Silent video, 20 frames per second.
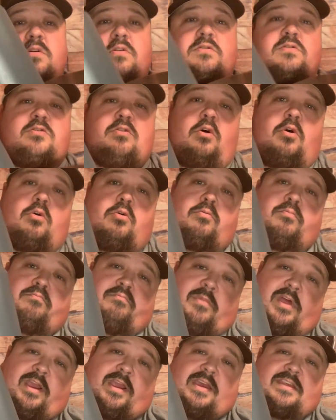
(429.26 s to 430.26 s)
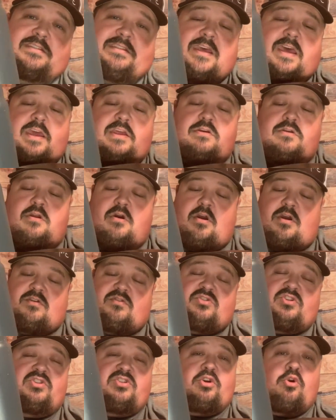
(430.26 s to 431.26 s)
So, like I said, you know, it
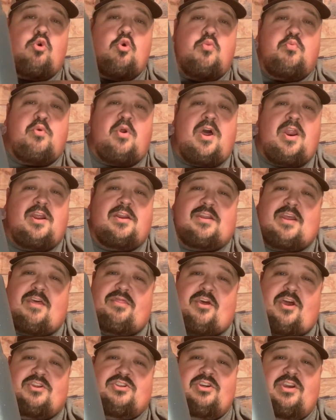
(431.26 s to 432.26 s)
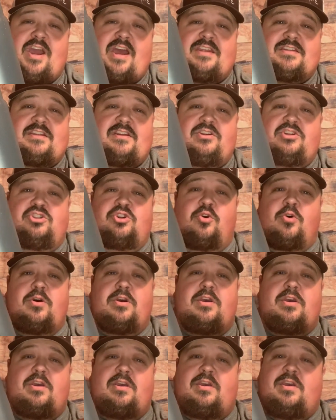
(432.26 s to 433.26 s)
was just a cool product. I thought you guys would enjoy
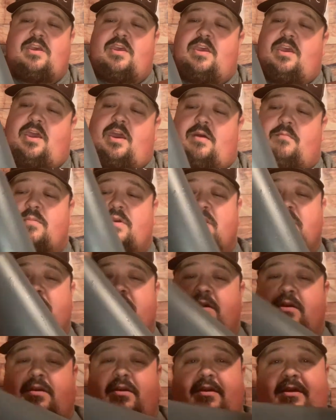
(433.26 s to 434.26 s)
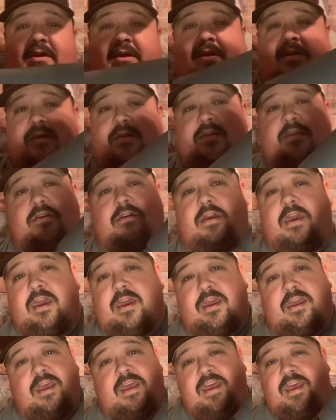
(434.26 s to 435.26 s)
it. I mean, you
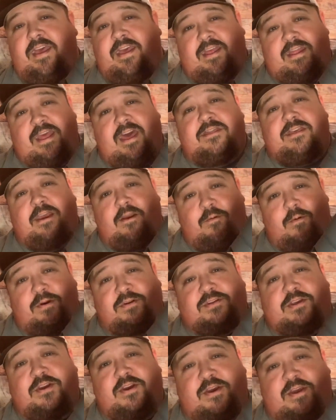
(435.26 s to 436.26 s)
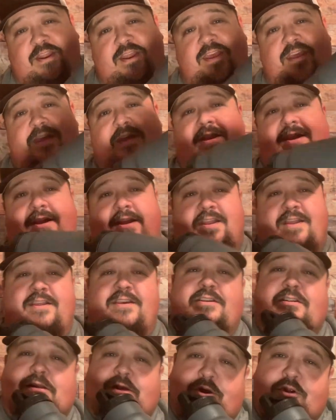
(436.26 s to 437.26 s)
can't, that thing works good.
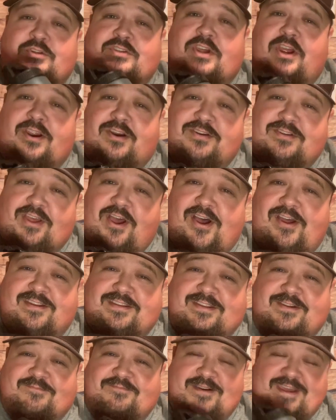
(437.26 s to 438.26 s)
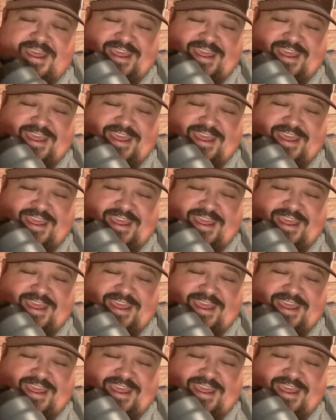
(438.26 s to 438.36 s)
This little sucker's awesome.